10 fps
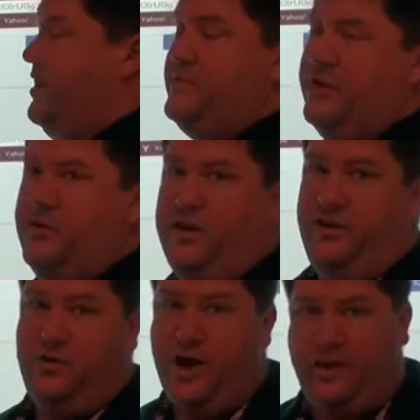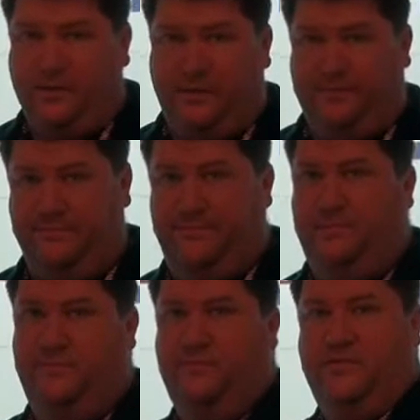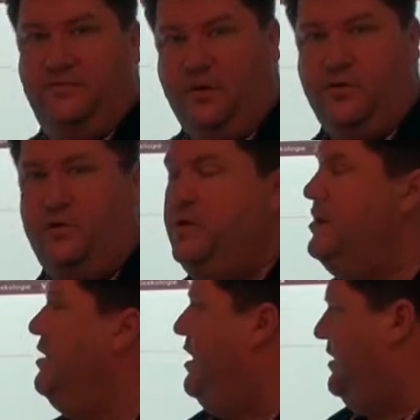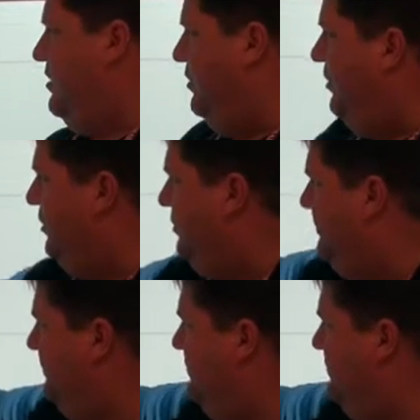I'm going to create a new document. So I go to New